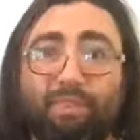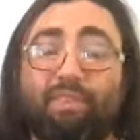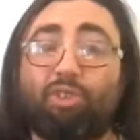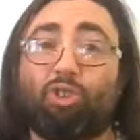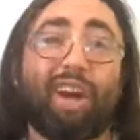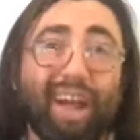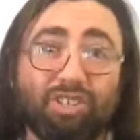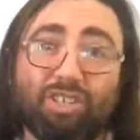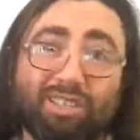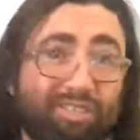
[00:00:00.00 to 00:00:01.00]
the
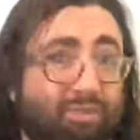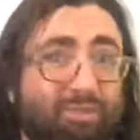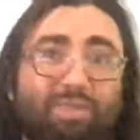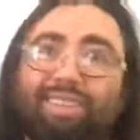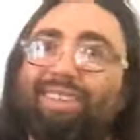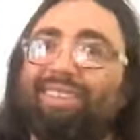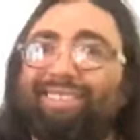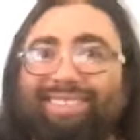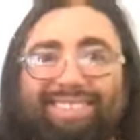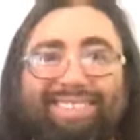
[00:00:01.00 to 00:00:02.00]
tragedies, through the
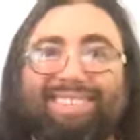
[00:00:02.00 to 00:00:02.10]
the